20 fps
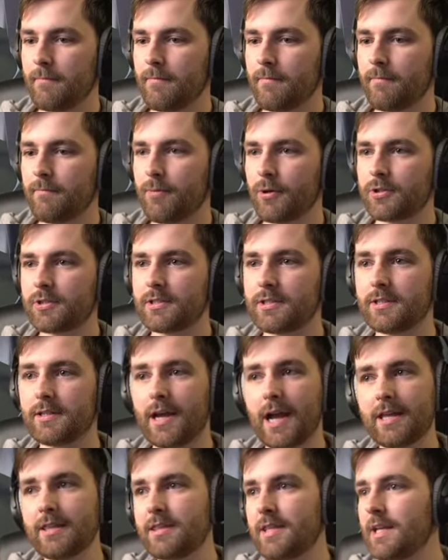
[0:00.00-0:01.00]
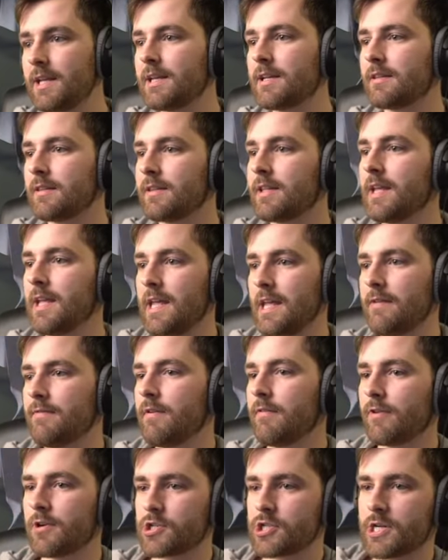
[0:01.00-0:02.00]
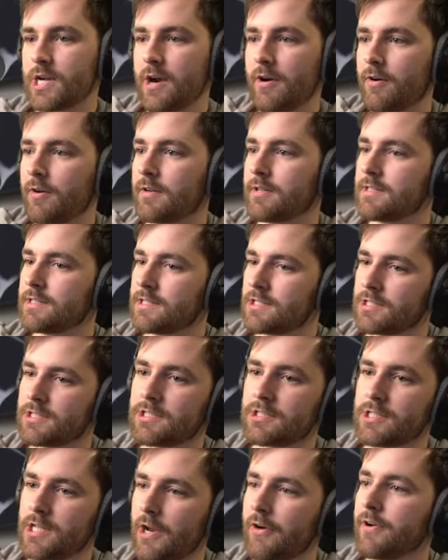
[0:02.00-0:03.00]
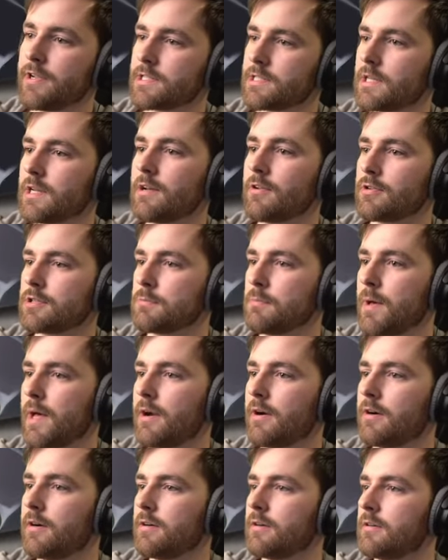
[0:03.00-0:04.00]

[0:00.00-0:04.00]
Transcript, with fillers: But I think the Eevee version here seriously looks better.